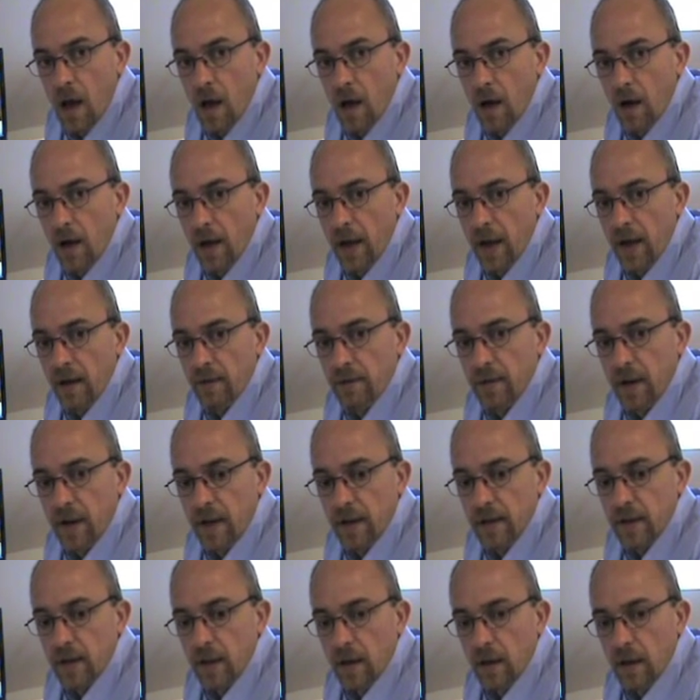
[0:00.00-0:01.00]
I have
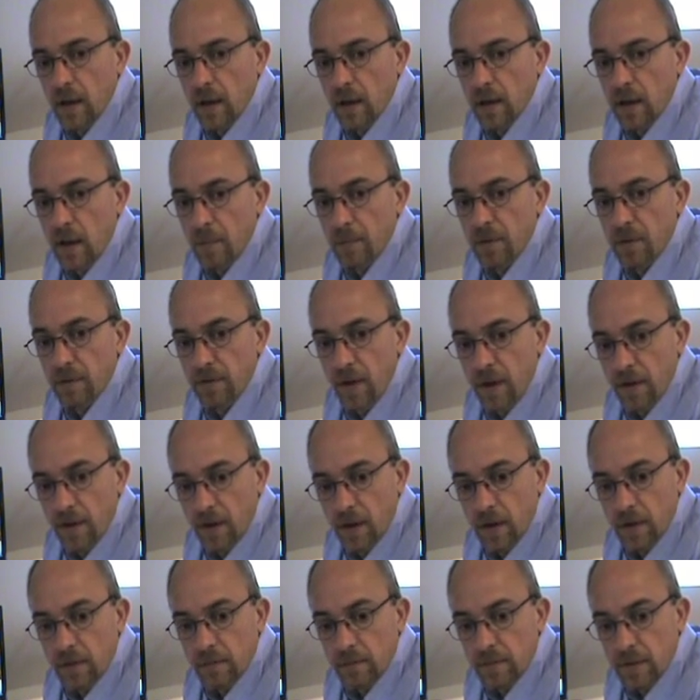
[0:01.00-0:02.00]
had a couple of
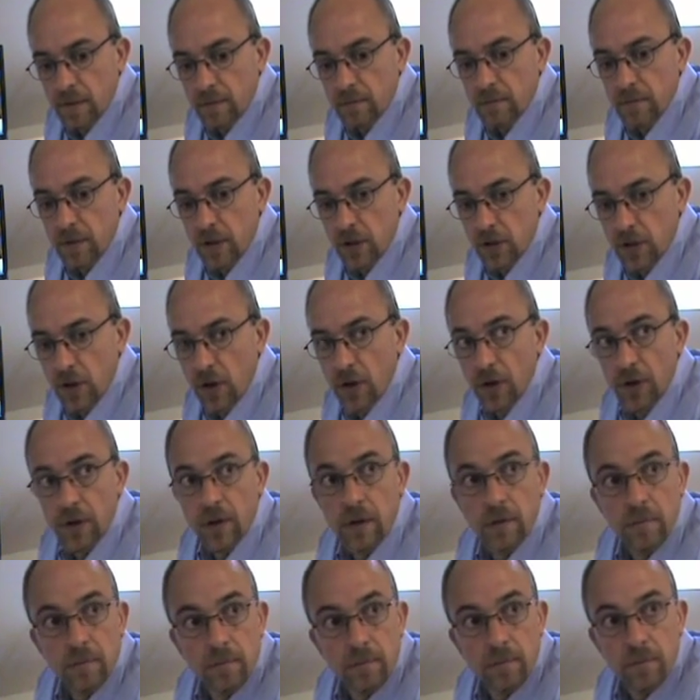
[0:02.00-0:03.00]
other design
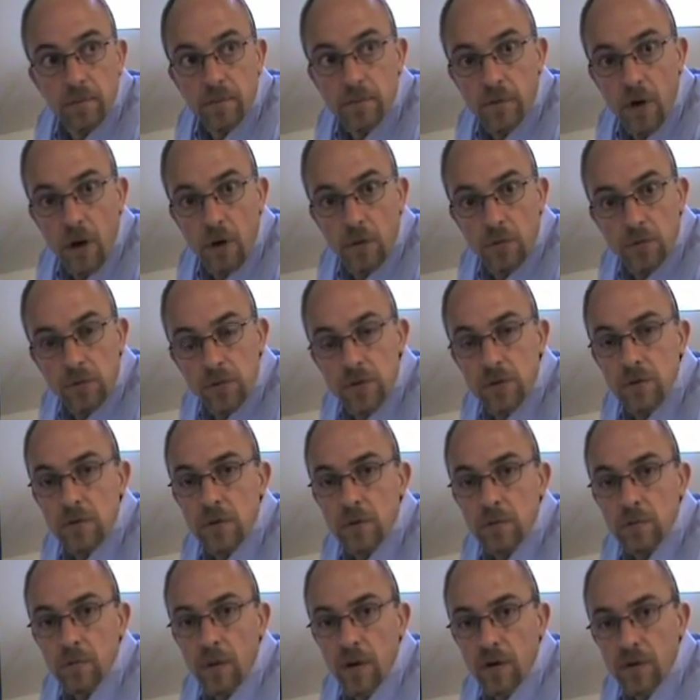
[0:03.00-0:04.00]
roles,
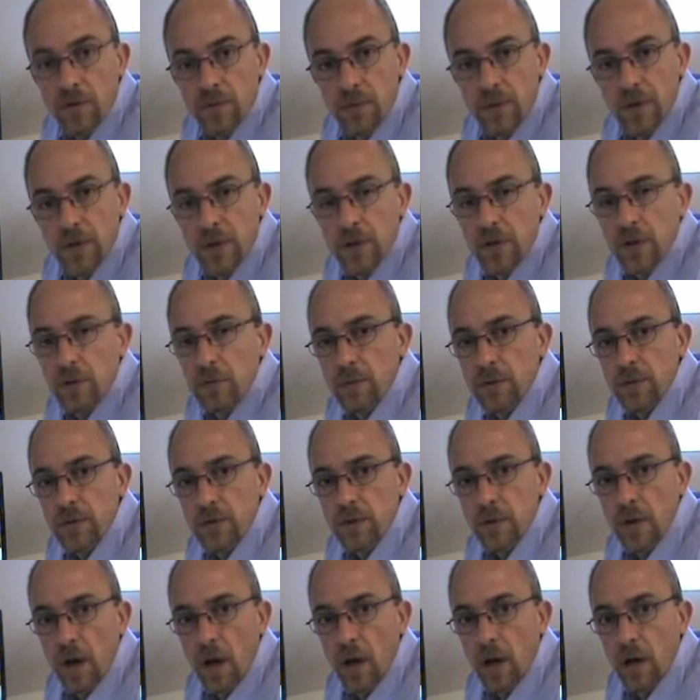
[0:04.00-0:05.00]
one of which
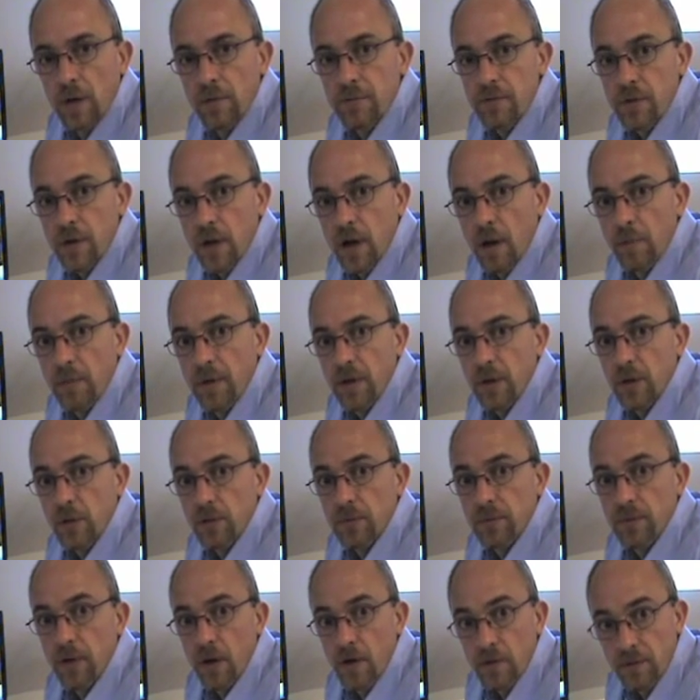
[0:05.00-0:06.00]
was for a company called
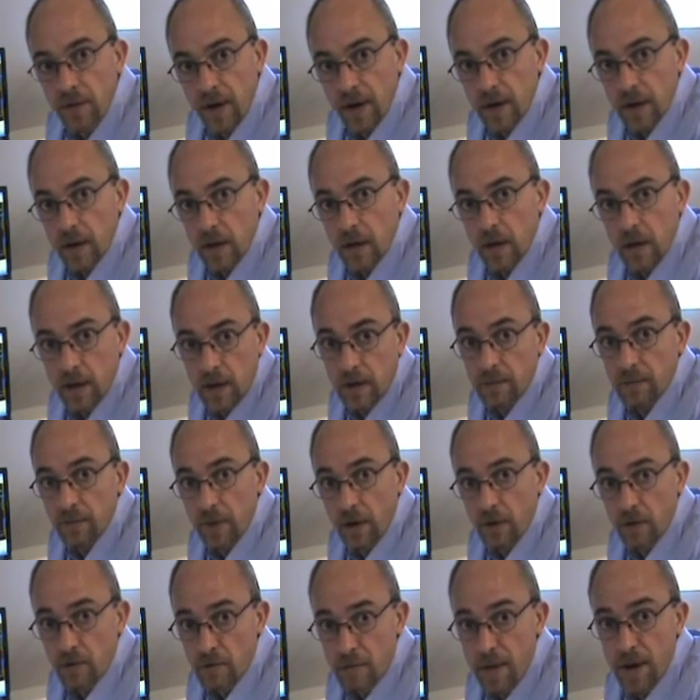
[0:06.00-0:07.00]
Flowvac
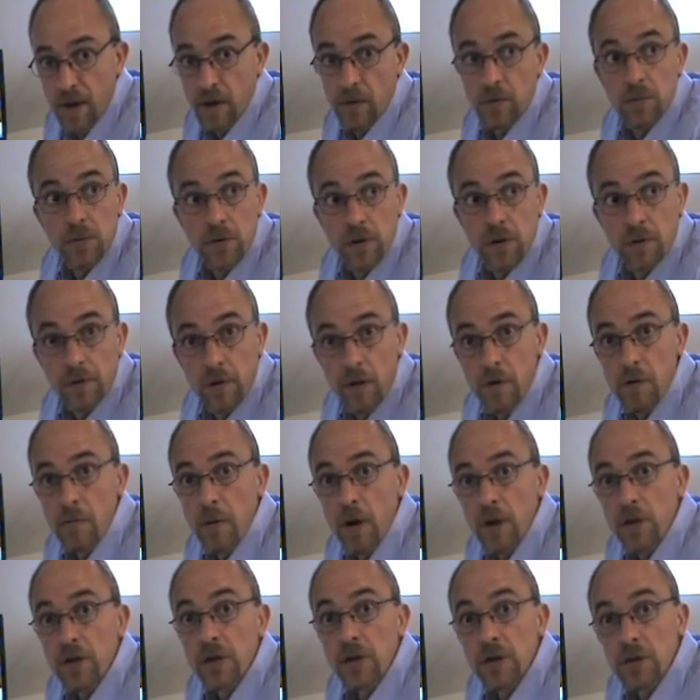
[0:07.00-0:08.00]
Environmental, so very
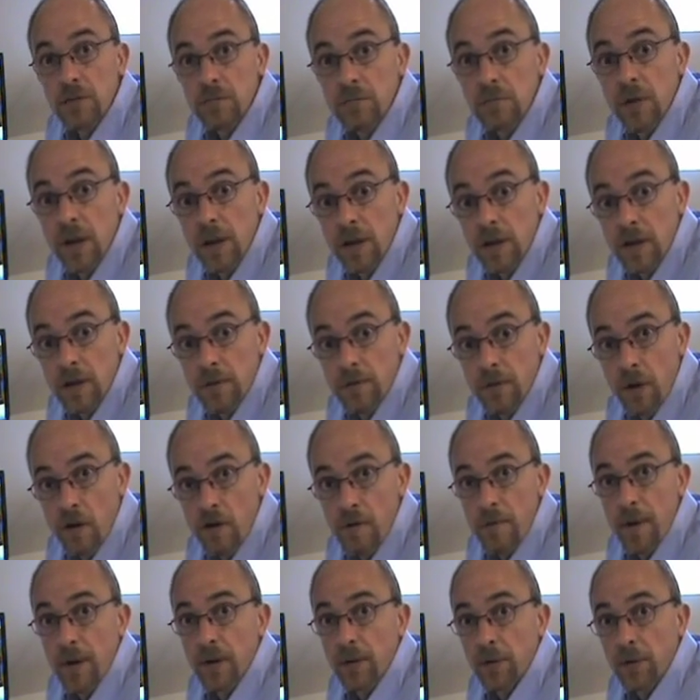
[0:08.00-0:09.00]
much in the
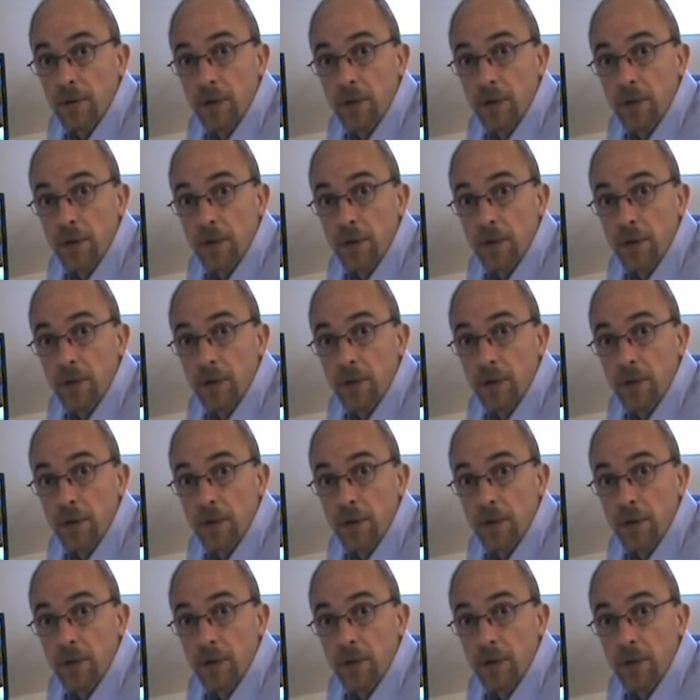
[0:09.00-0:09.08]
environmental